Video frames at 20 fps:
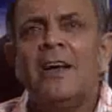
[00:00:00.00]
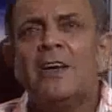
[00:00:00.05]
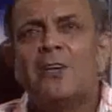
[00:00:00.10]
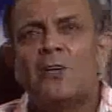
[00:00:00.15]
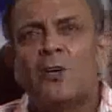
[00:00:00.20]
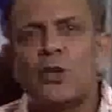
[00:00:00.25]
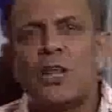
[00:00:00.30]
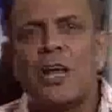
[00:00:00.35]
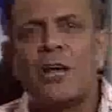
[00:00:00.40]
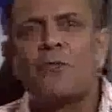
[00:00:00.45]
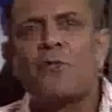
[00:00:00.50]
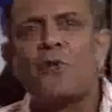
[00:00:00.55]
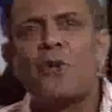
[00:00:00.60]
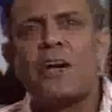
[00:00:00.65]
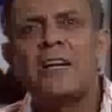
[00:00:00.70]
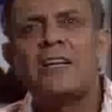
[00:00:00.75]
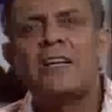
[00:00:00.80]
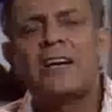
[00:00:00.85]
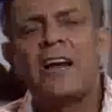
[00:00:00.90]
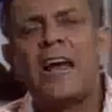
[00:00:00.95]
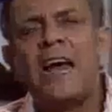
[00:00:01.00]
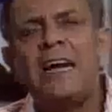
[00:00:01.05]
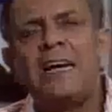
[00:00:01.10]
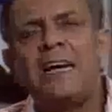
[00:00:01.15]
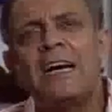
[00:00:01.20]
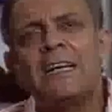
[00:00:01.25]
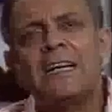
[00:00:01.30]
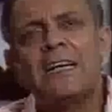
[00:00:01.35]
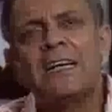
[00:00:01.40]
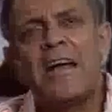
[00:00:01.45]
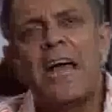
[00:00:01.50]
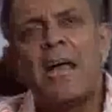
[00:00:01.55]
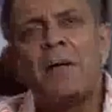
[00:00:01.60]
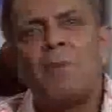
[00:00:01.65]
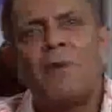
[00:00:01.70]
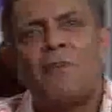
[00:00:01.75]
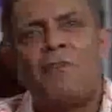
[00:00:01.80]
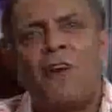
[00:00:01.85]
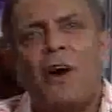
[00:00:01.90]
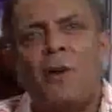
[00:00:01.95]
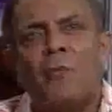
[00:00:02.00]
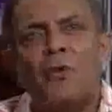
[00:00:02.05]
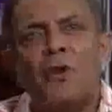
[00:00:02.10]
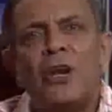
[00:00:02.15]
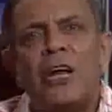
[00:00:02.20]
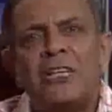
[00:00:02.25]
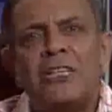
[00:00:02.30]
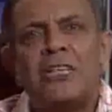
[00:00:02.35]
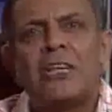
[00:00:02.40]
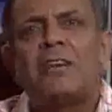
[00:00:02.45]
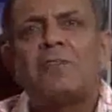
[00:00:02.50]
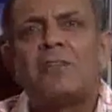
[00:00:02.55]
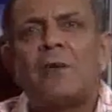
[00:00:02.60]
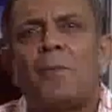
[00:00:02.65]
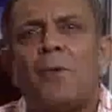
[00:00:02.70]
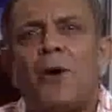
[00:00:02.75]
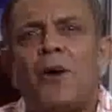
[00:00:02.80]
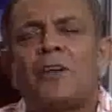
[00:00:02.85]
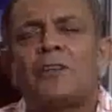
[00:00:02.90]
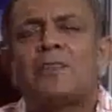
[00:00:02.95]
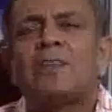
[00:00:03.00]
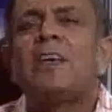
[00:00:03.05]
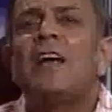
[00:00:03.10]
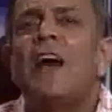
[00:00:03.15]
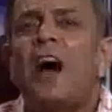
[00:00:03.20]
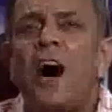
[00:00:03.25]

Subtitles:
So therefore, at the time of formulation of the policy,